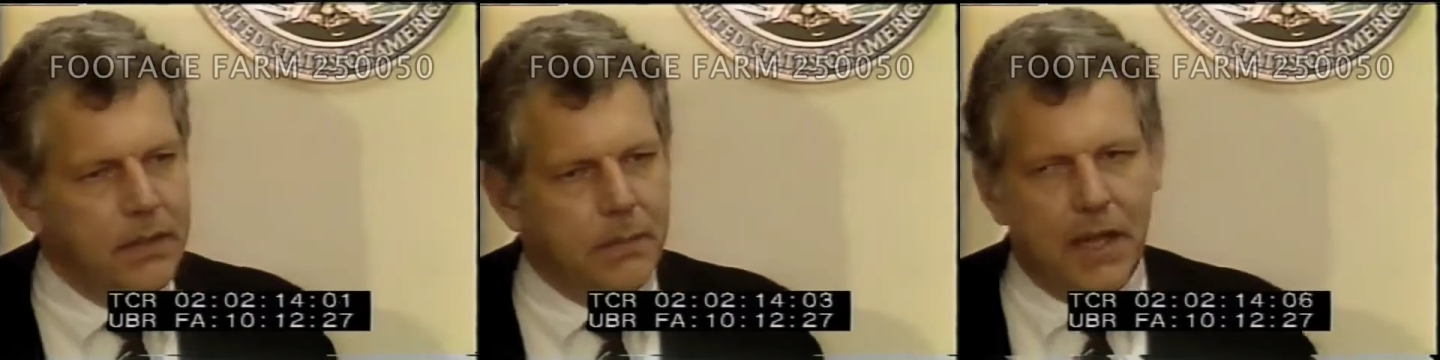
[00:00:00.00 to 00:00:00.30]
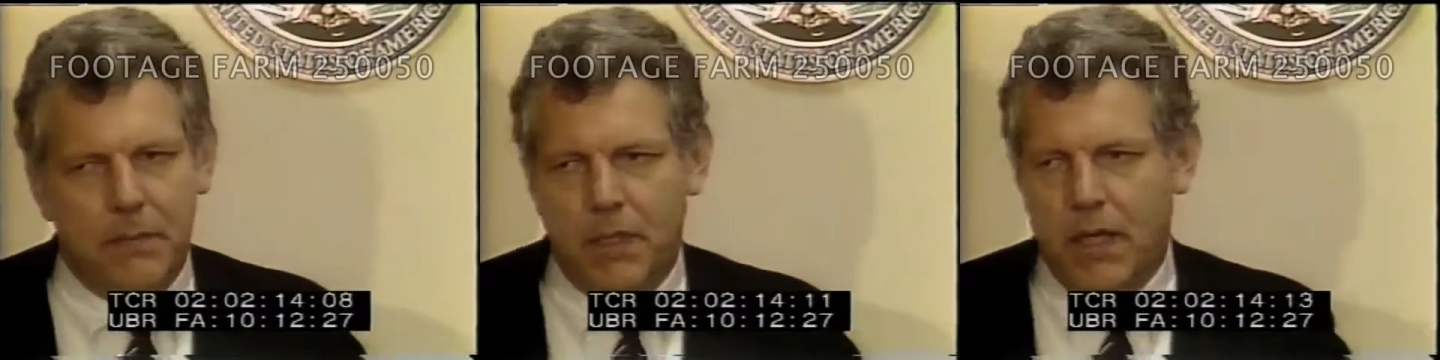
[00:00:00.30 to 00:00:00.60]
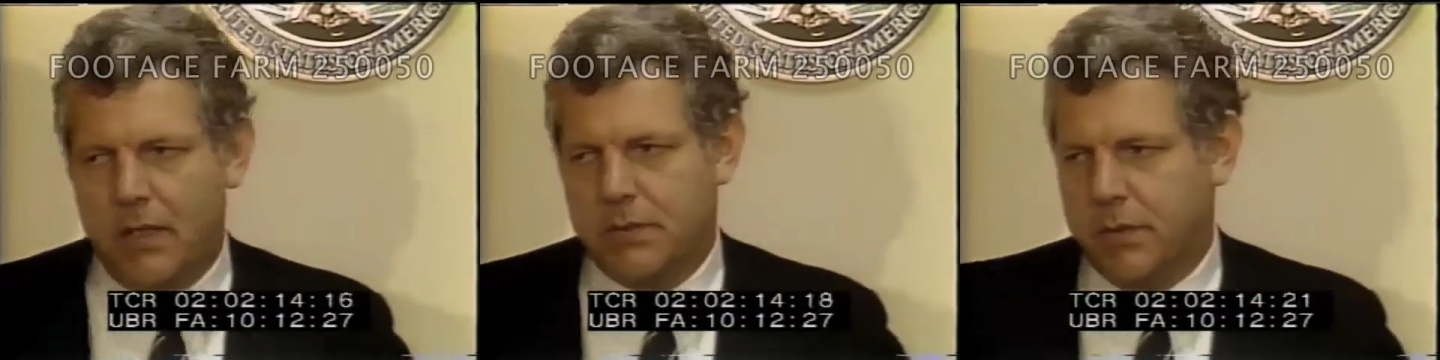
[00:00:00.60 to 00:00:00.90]
the bottom
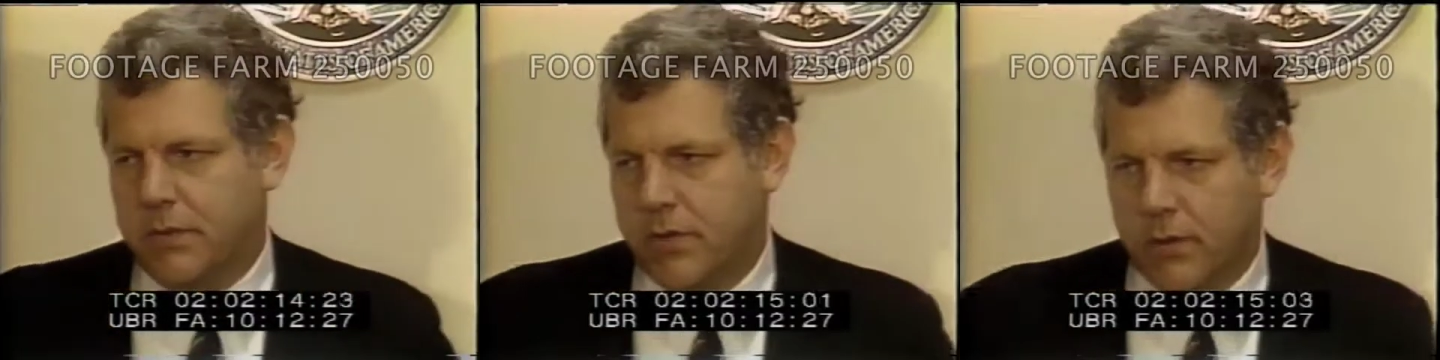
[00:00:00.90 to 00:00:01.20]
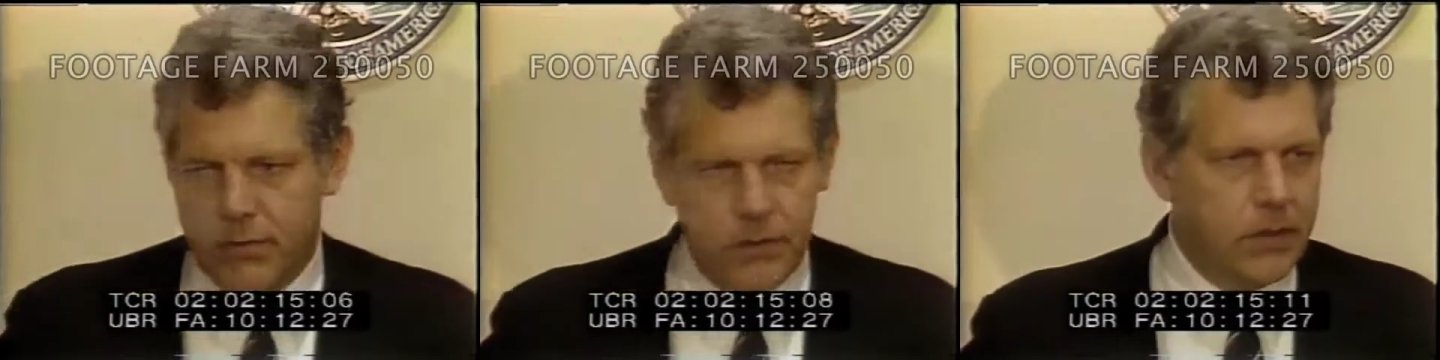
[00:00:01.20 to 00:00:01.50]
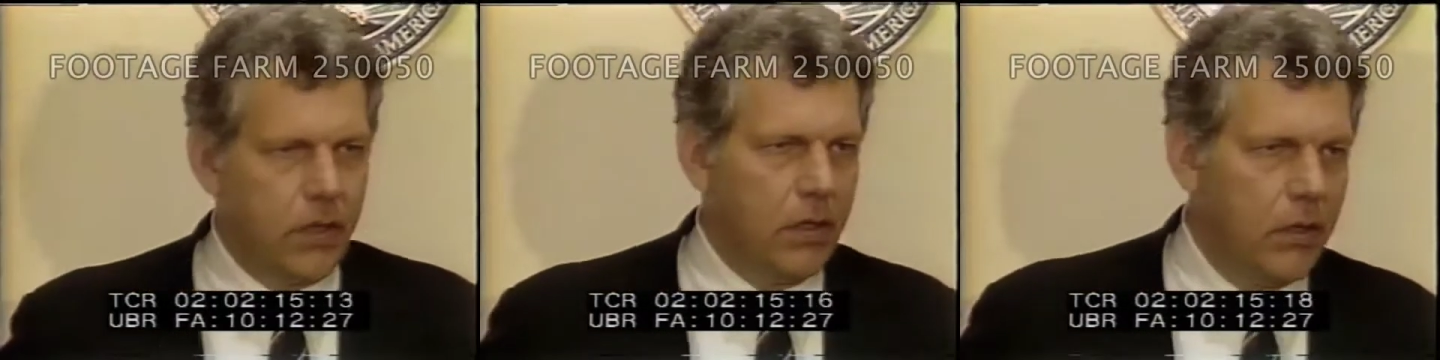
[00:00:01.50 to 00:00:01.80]
line is whether children
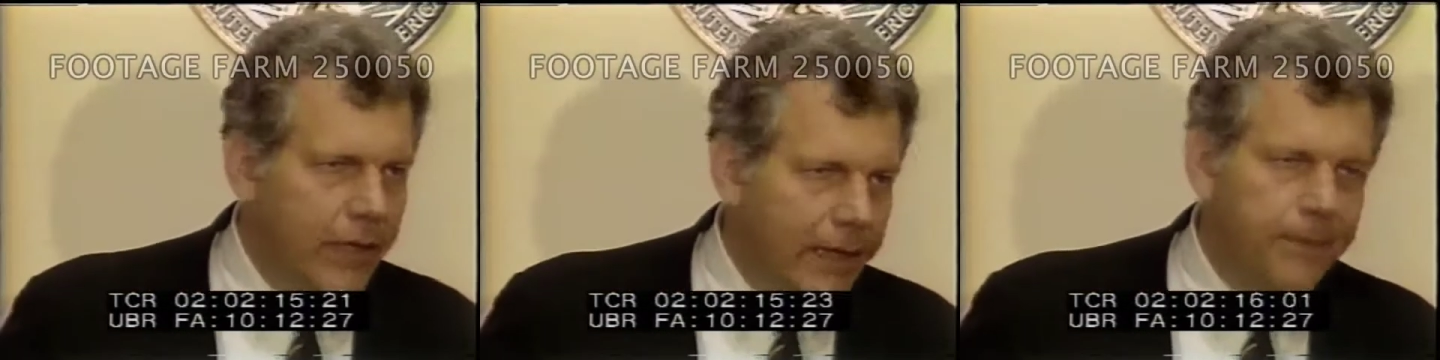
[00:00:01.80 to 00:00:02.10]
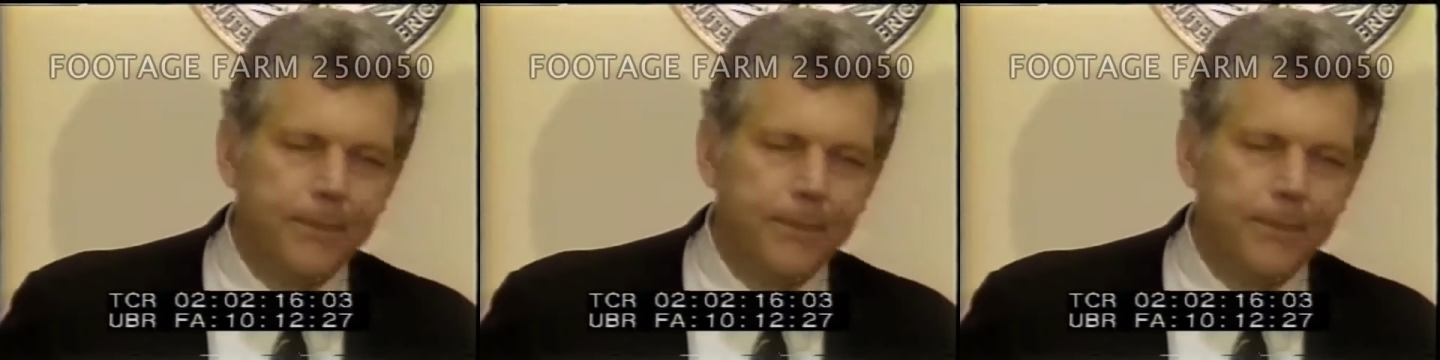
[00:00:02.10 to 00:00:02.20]
start learning.